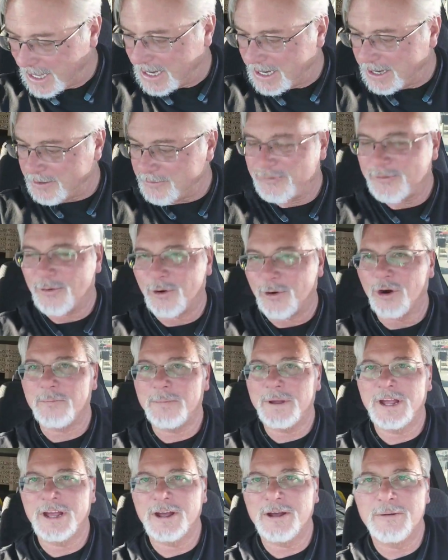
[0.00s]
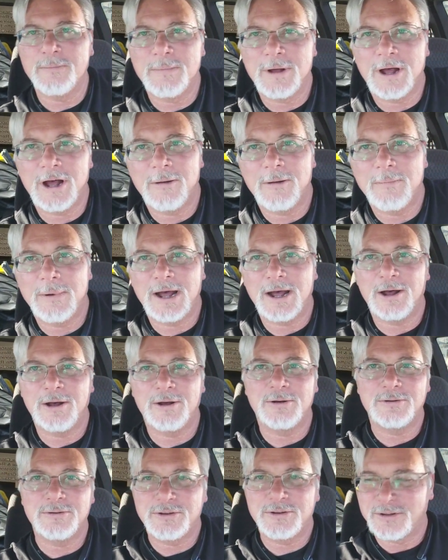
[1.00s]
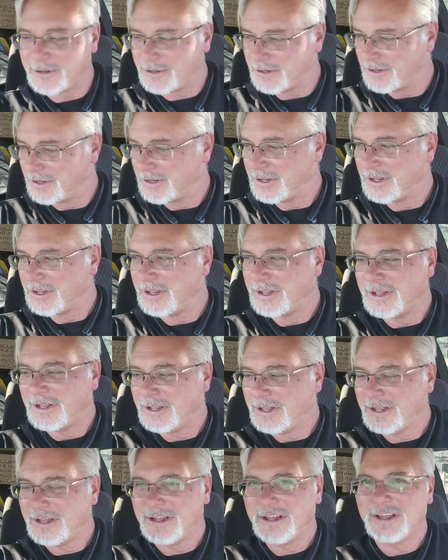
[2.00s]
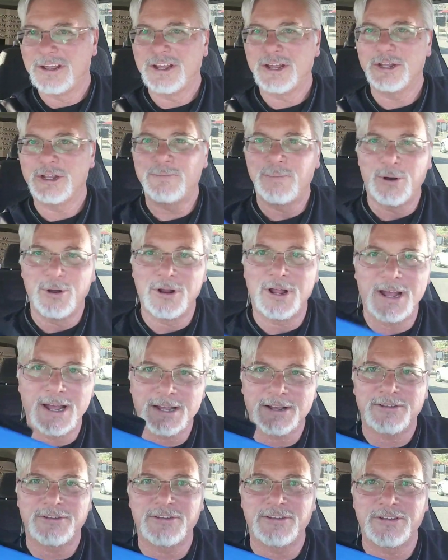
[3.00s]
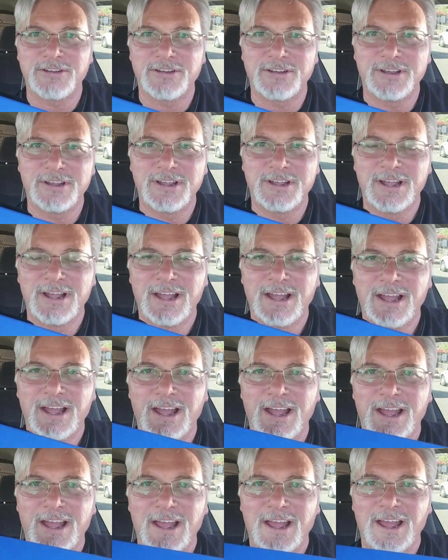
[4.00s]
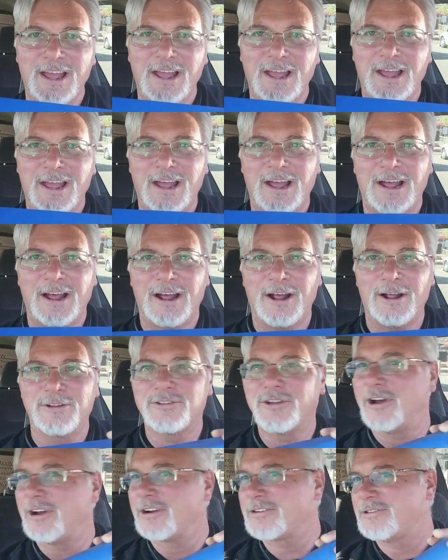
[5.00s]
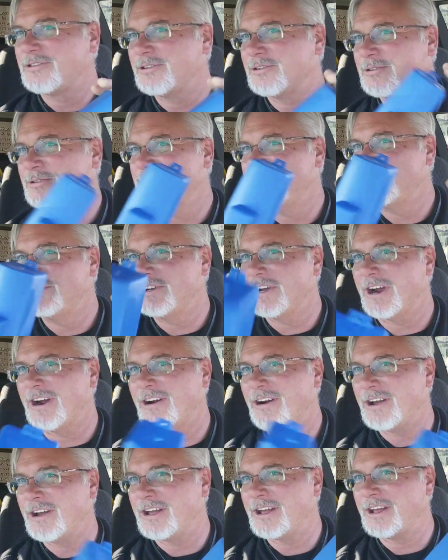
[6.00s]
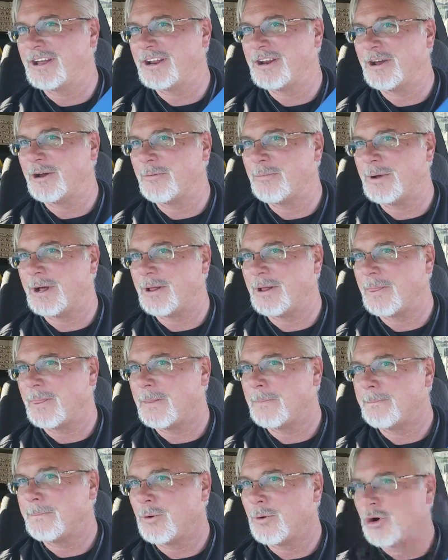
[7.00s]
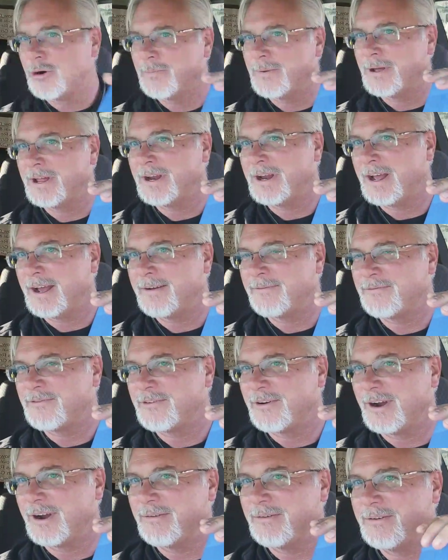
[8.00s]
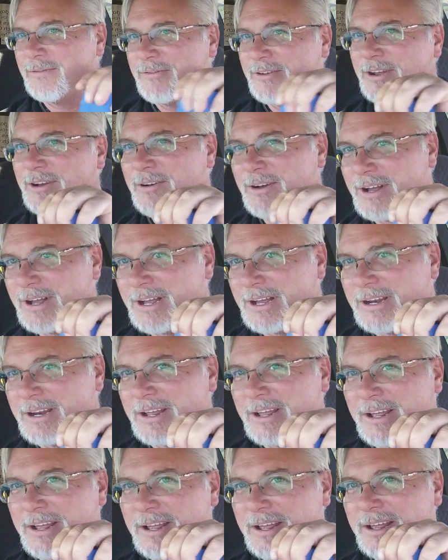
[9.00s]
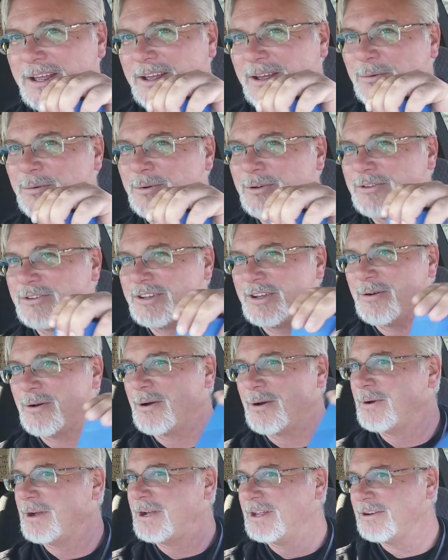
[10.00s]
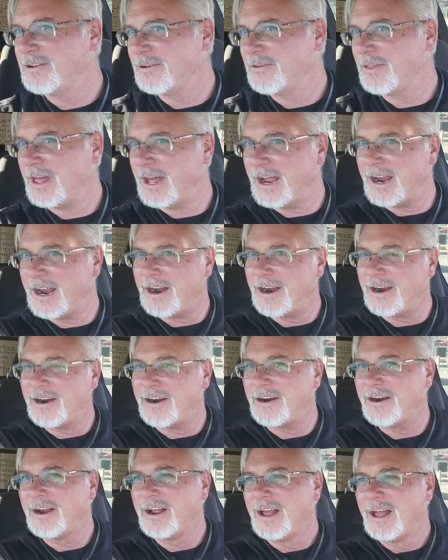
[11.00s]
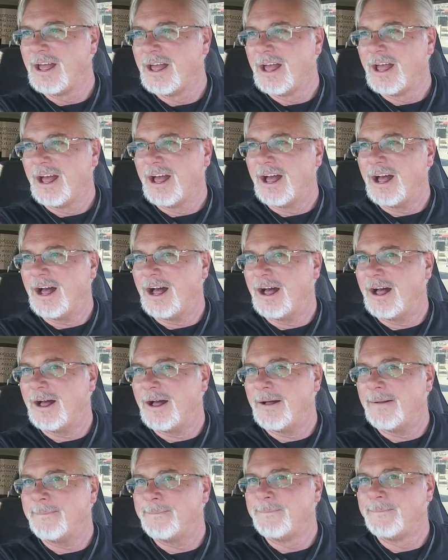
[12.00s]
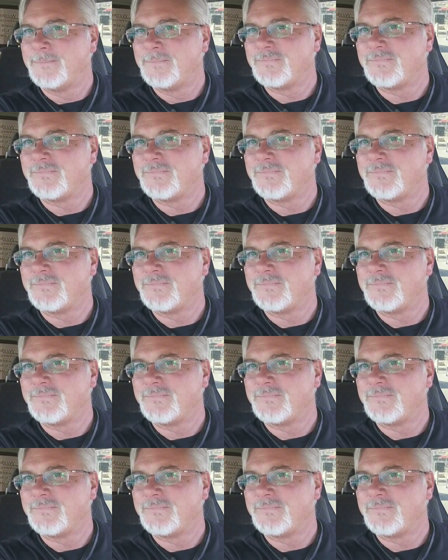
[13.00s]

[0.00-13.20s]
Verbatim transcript: and inform him about his Pulex. I'll talk to Jared about the Moerman after I review it. We'll see what we can do there. Um,